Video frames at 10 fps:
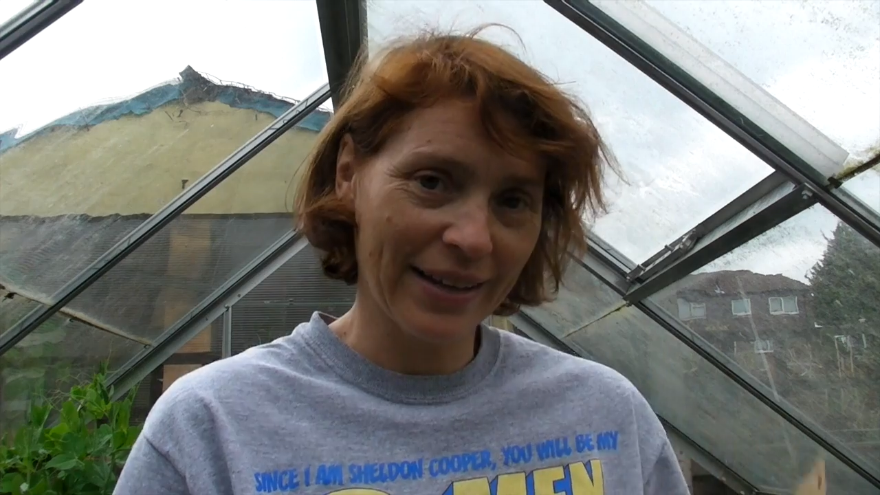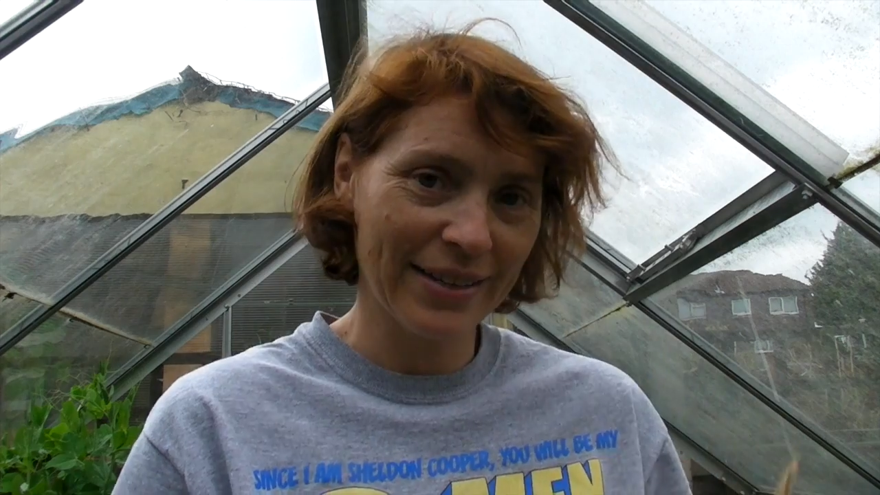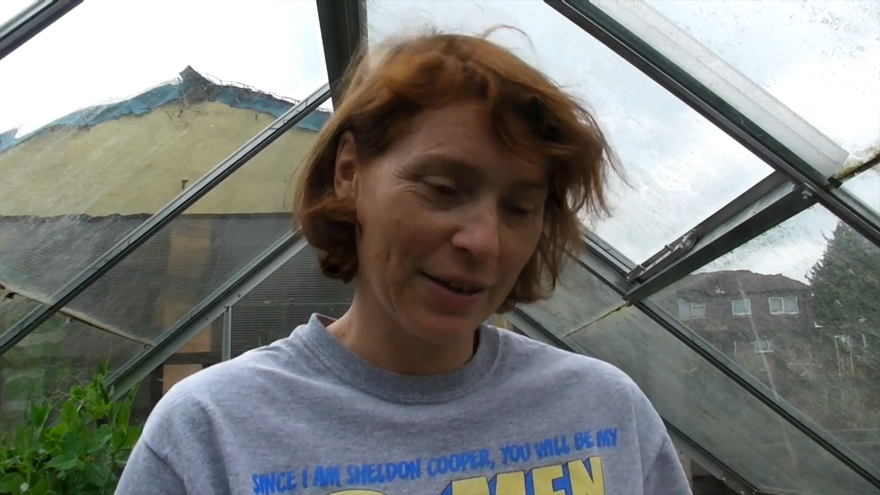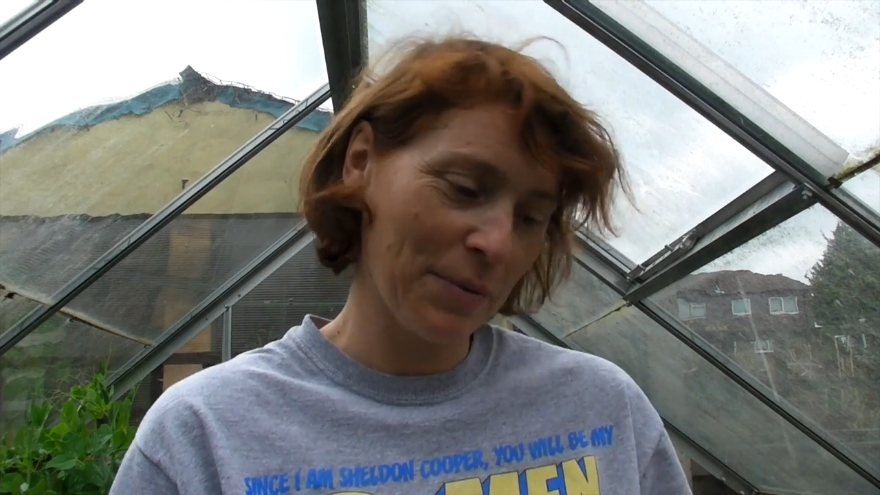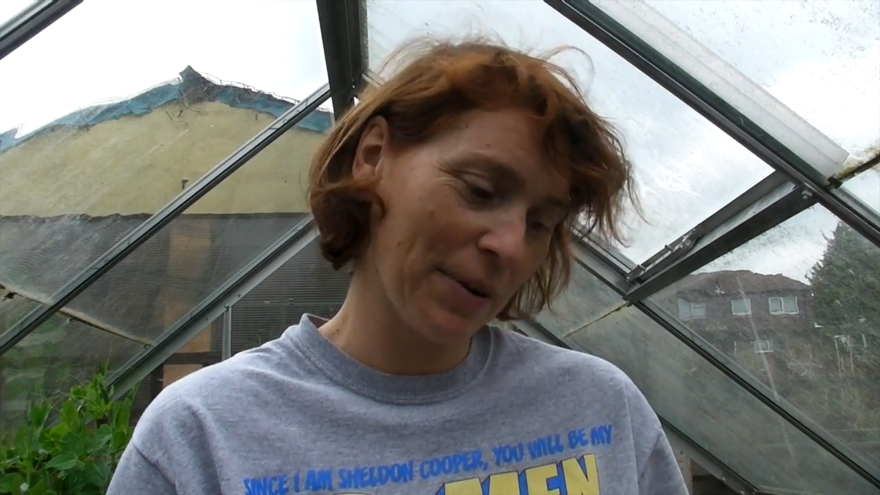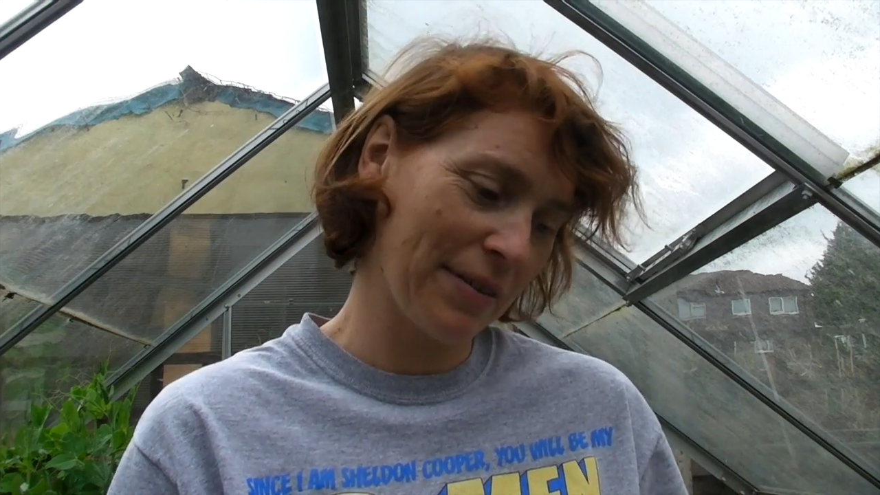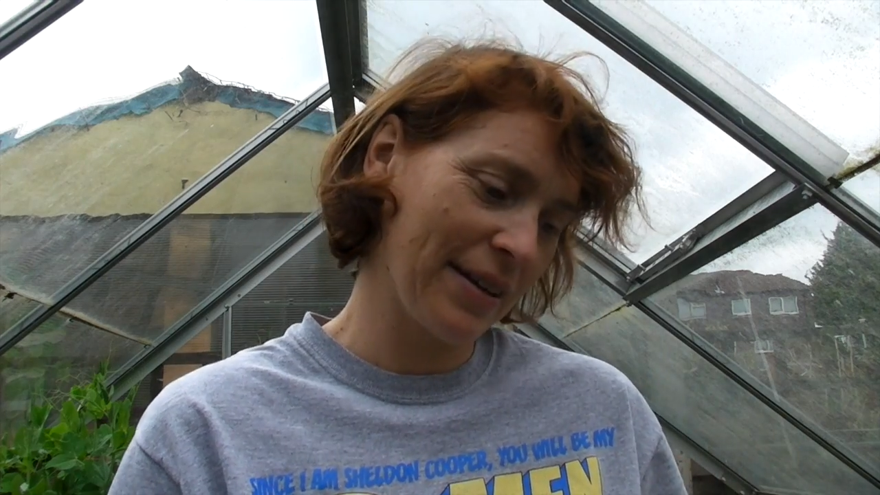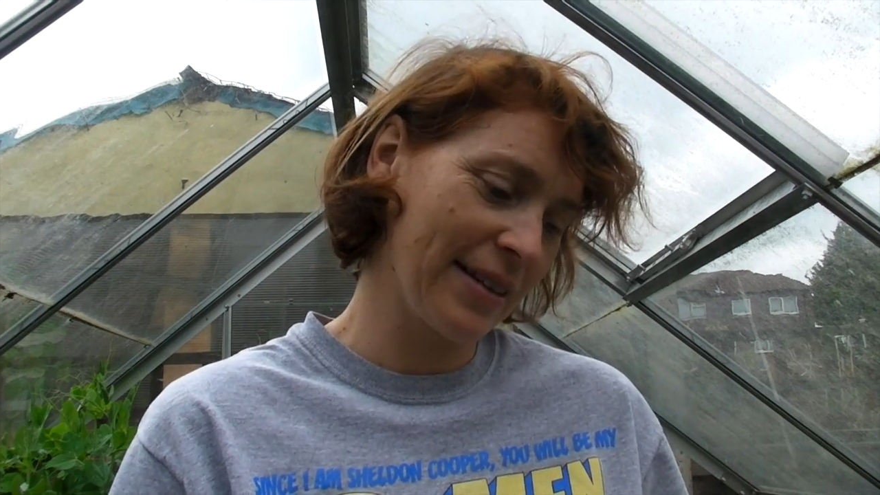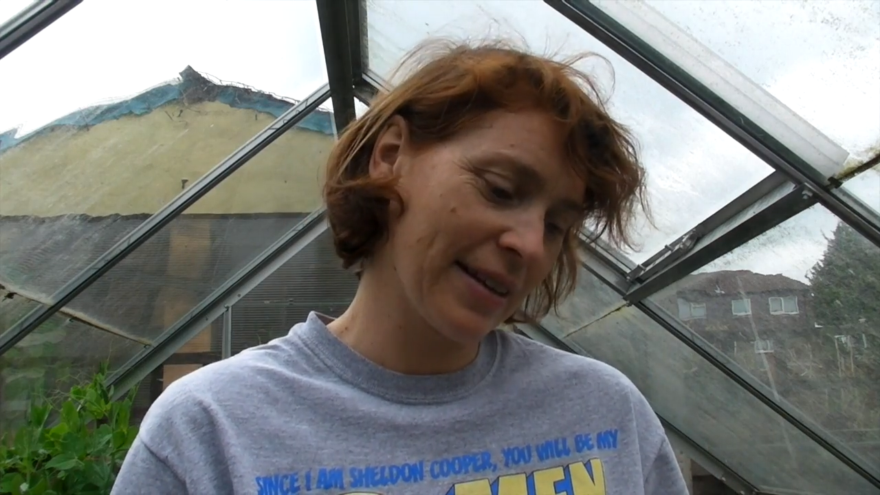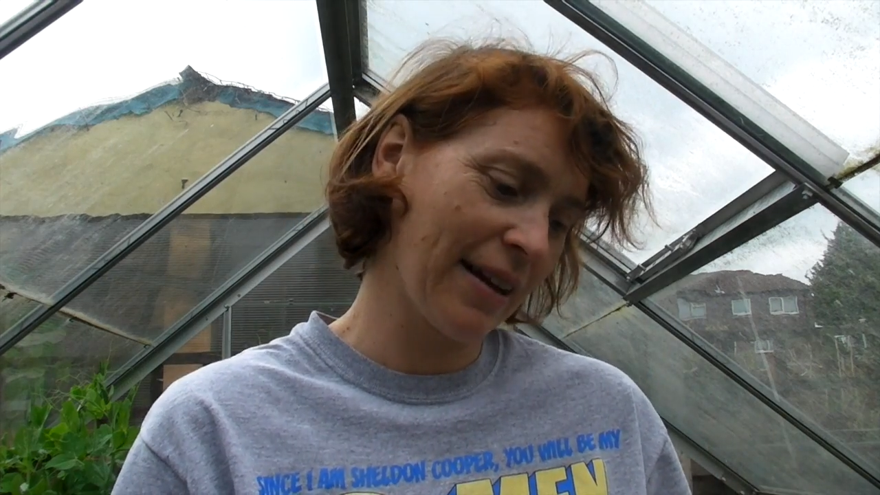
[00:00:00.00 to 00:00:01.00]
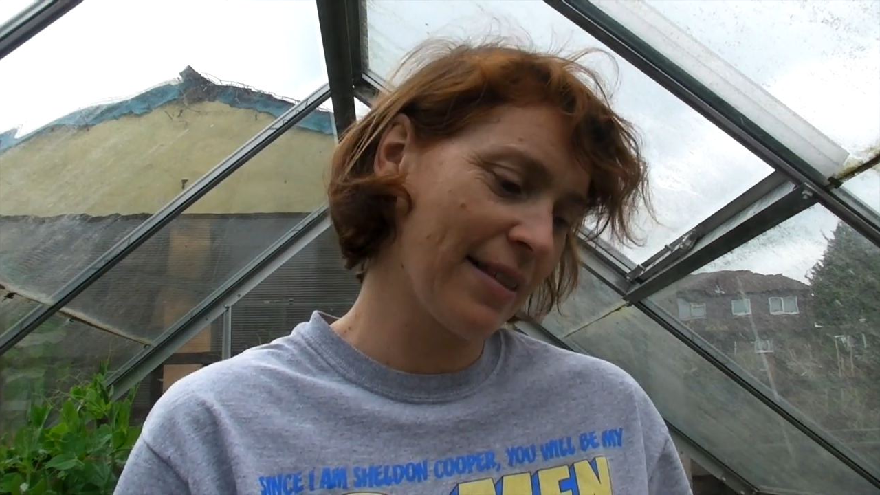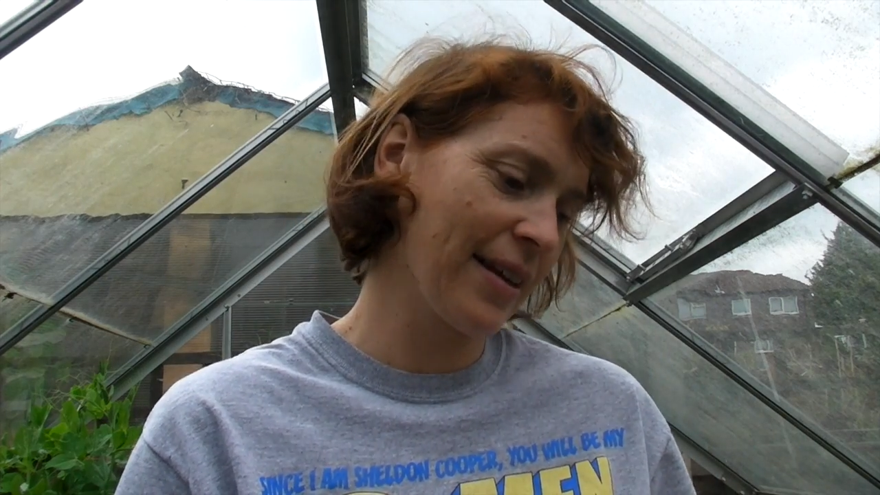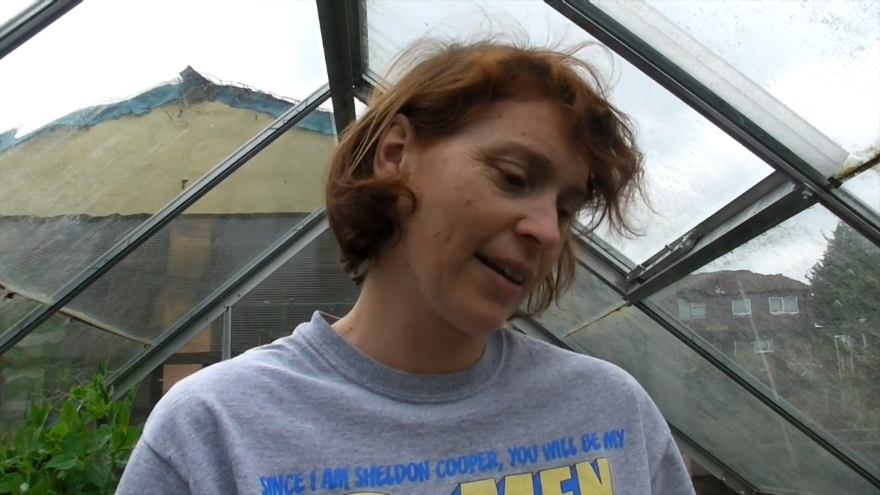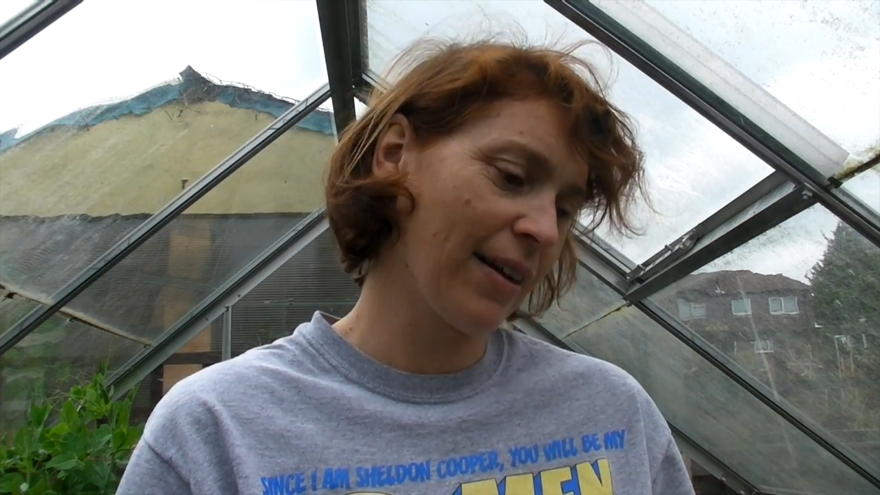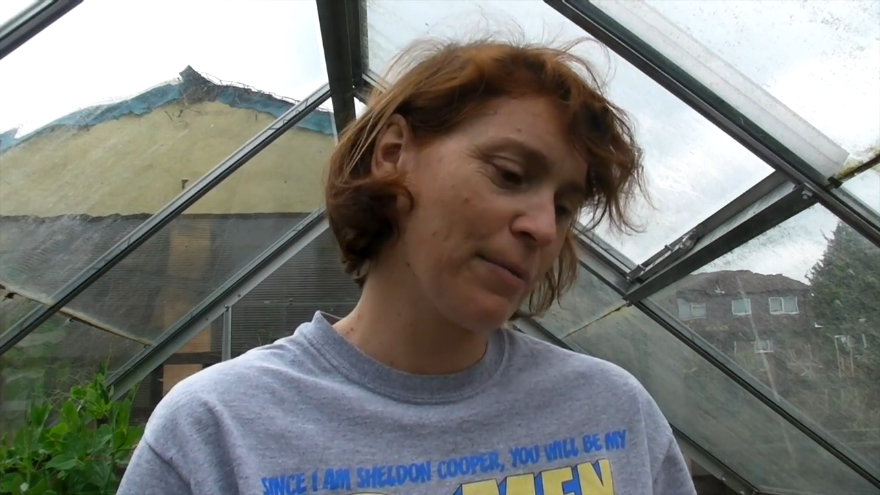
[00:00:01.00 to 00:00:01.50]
sow one of these, and I think